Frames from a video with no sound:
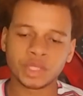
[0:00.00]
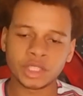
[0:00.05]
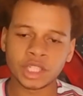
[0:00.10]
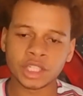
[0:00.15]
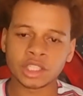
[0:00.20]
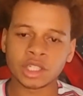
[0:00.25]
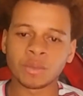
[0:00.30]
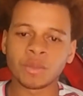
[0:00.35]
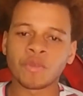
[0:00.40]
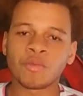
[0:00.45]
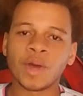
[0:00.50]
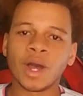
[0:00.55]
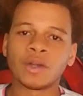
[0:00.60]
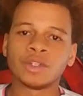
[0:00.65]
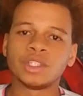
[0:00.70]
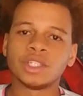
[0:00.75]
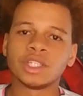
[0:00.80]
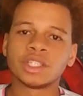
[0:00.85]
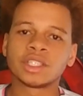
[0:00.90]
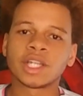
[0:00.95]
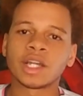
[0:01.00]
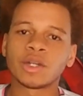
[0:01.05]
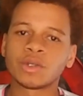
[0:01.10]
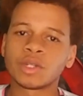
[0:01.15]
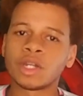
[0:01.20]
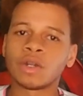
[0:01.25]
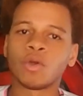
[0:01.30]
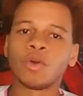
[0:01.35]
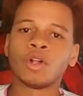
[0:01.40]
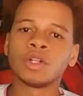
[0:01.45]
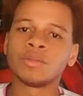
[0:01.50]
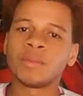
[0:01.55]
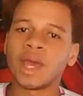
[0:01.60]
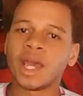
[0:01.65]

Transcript: system of pouches that can hold